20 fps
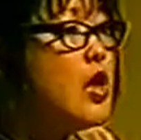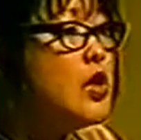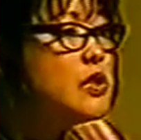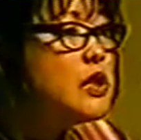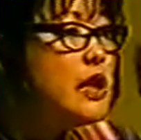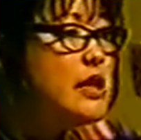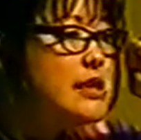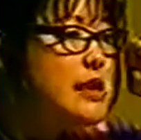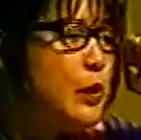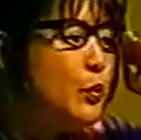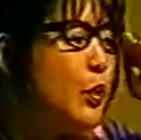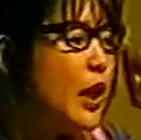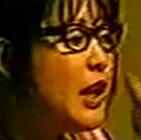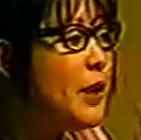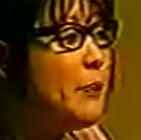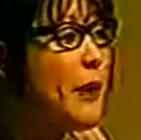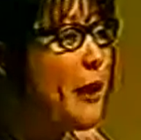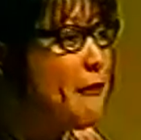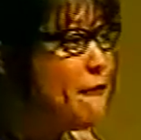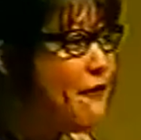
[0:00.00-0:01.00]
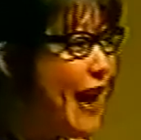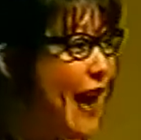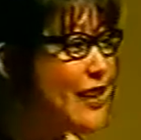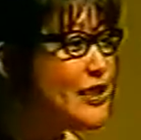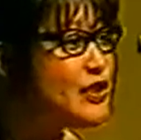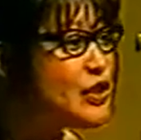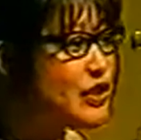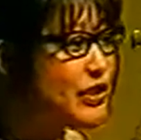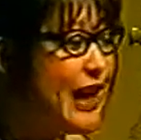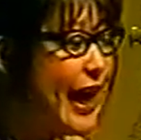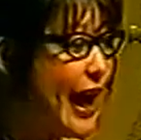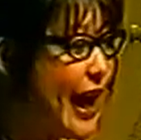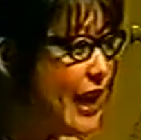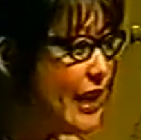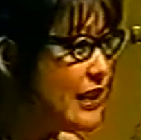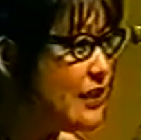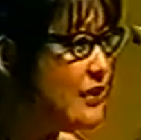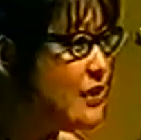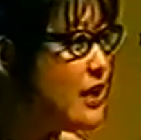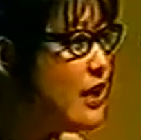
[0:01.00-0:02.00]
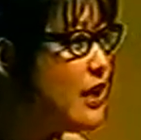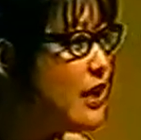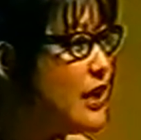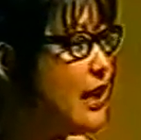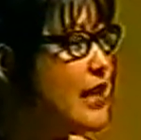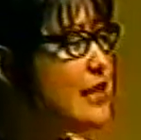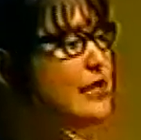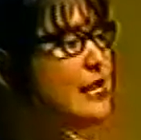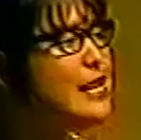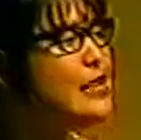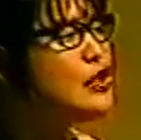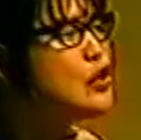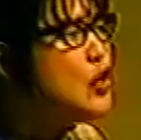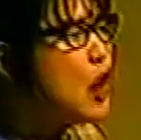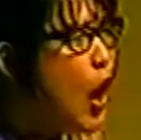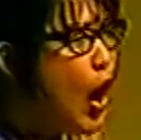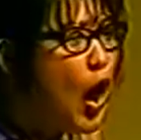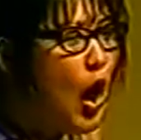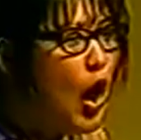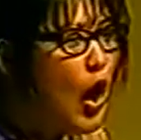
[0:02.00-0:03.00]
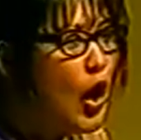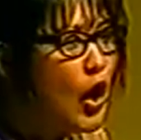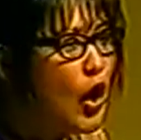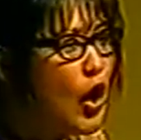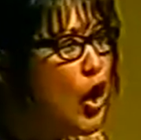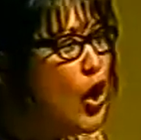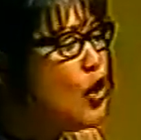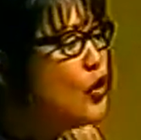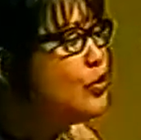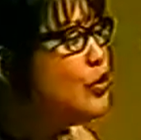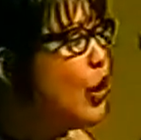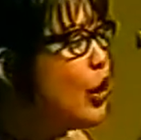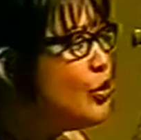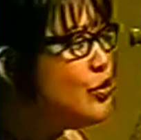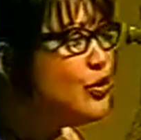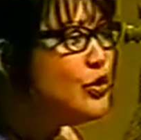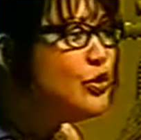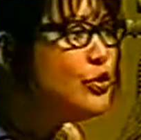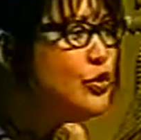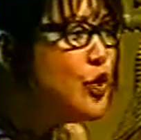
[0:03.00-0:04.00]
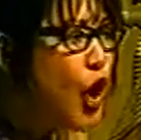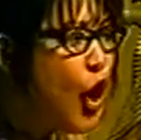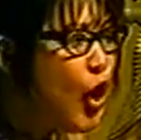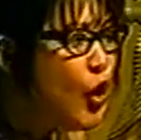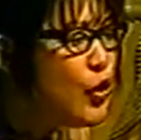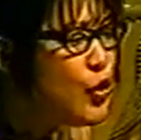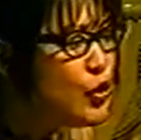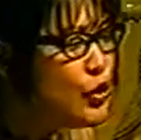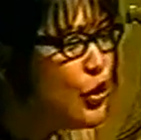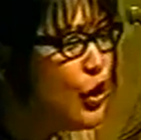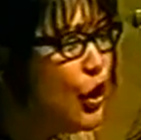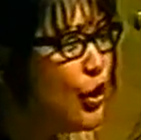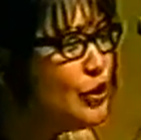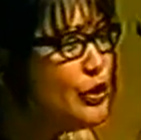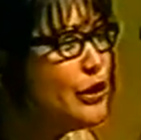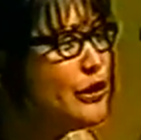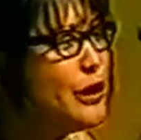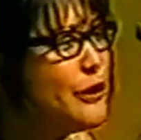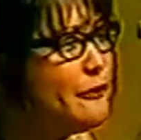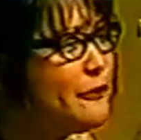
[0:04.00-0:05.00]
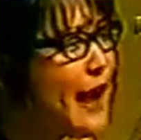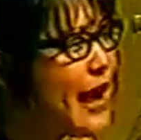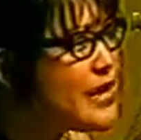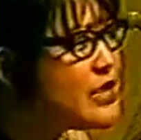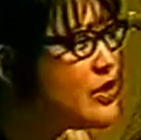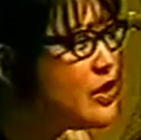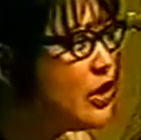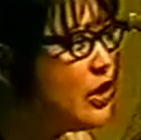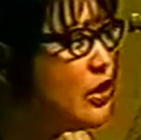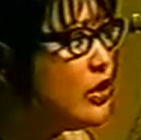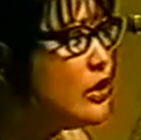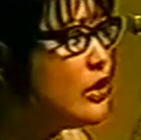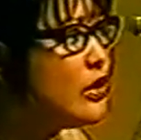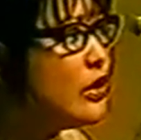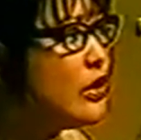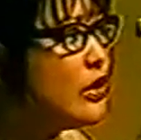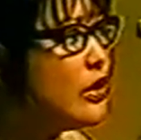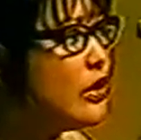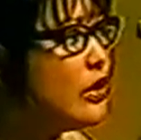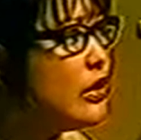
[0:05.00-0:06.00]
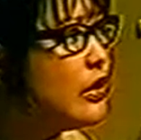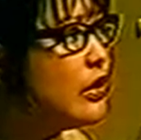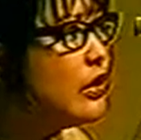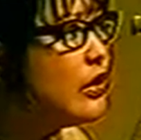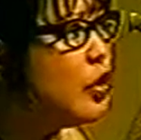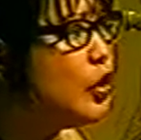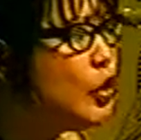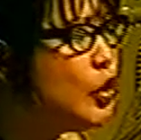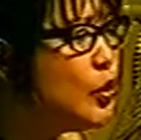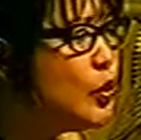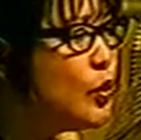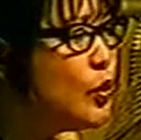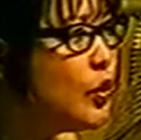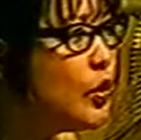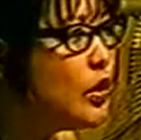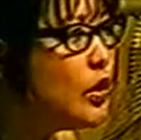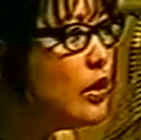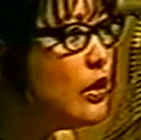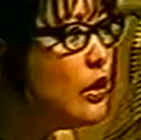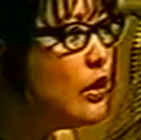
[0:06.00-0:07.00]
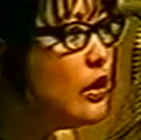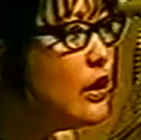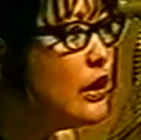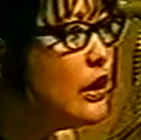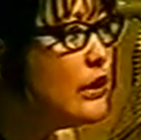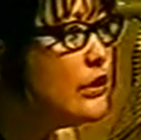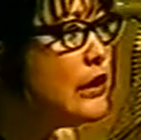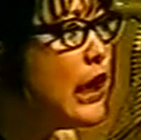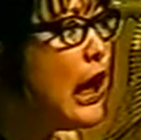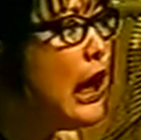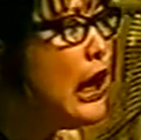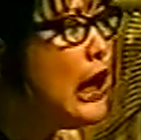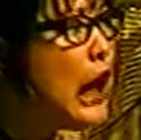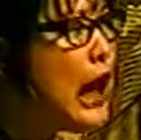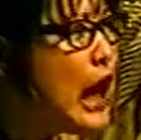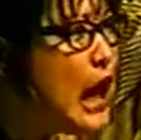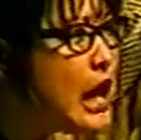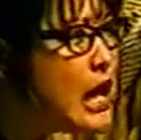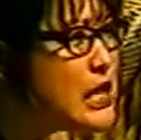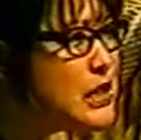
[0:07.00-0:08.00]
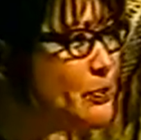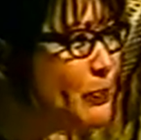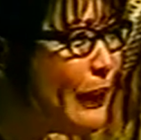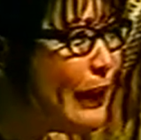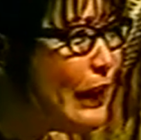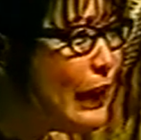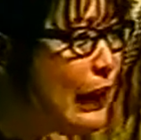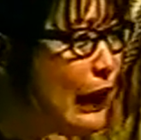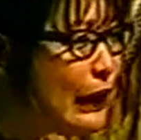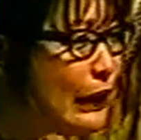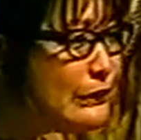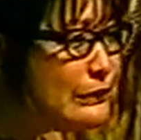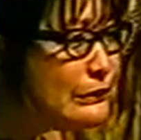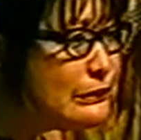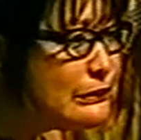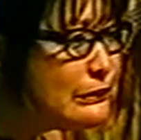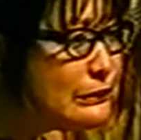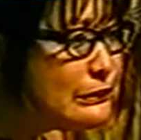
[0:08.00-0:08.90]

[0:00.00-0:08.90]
So I said, what about Vassar, Dad? He says, no. Don't you know who go to the Vassar? Who? the lesbian.